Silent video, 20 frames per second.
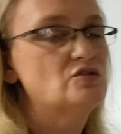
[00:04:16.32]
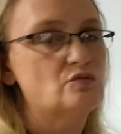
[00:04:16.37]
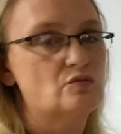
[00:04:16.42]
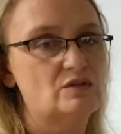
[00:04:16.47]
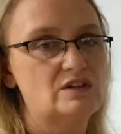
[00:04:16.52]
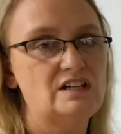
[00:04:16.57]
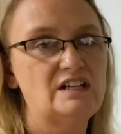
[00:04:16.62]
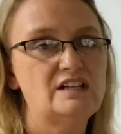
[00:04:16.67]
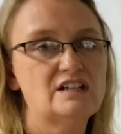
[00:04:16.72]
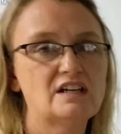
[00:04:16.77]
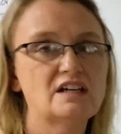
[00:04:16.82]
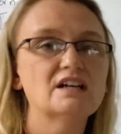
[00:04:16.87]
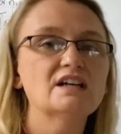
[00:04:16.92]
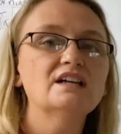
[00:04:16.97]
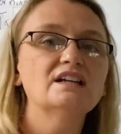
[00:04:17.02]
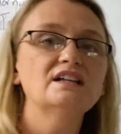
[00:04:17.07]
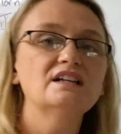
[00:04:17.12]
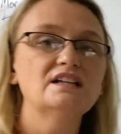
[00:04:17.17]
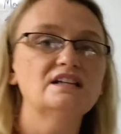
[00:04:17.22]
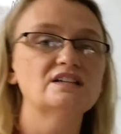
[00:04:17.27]

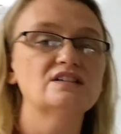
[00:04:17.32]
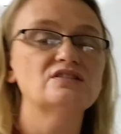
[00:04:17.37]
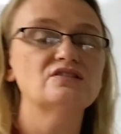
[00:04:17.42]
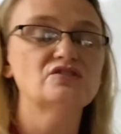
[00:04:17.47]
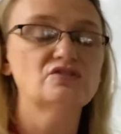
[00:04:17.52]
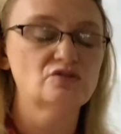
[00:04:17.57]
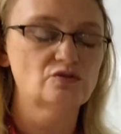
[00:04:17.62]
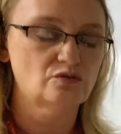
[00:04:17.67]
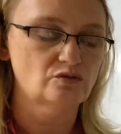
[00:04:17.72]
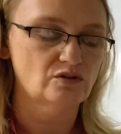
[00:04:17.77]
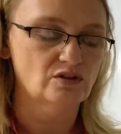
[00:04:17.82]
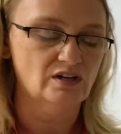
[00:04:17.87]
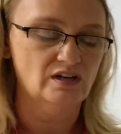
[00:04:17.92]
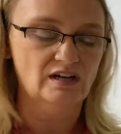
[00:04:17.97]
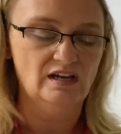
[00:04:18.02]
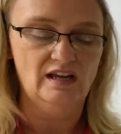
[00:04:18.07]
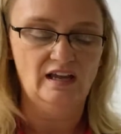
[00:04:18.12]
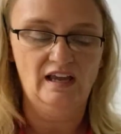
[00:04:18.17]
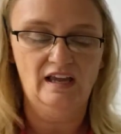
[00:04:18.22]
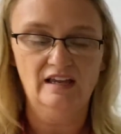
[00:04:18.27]
29 is your
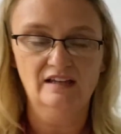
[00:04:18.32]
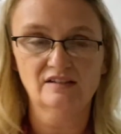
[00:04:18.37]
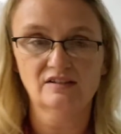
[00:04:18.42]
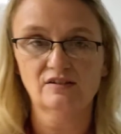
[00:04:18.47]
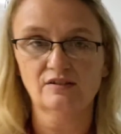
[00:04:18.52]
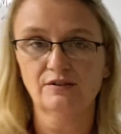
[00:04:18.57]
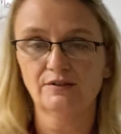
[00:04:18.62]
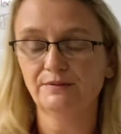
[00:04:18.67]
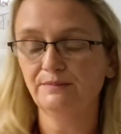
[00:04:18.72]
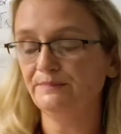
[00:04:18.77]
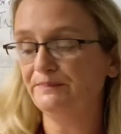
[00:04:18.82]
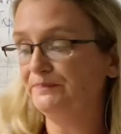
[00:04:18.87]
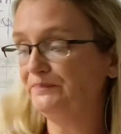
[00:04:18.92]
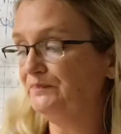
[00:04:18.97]
answer.